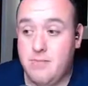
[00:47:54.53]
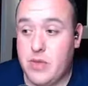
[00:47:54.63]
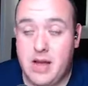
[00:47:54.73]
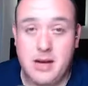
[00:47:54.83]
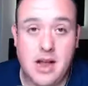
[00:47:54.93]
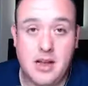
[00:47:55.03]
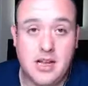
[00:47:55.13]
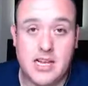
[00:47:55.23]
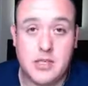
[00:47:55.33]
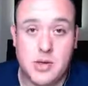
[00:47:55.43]
I, yeah, I
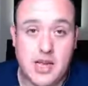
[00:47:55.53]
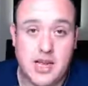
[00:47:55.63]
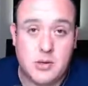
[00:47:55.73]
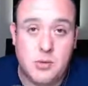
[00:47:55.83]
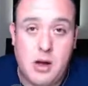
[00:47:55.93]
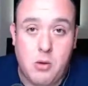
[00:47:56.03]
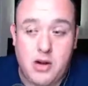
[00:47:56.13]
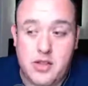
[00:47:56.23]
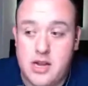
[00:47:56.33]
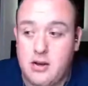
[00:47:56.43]
it's it's well
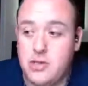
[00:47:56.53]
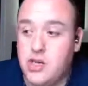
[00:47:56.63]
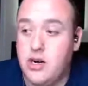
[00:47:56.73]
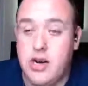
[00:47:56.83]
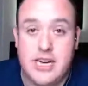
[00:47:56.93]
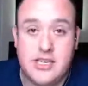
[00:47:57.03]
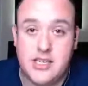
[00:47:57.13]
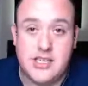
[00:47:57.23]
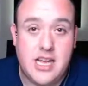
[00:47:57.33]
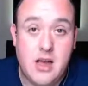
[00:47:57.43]
worth it, I'm sure. I
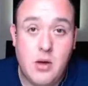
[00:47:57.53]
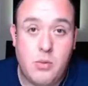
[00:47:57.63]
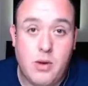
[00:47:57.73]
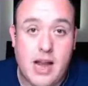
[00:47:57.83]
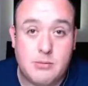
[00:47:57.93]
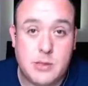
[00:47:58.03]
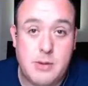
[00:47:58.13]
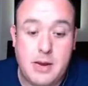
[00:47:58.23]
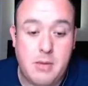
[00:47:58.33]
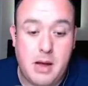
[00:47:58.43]
just when I'm
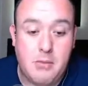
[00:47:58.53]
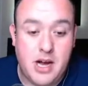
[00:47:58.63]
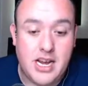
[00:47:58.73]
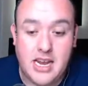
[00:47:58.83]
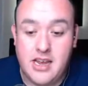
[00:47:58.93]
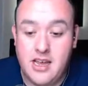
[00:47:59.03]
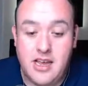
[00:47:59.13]
spending my money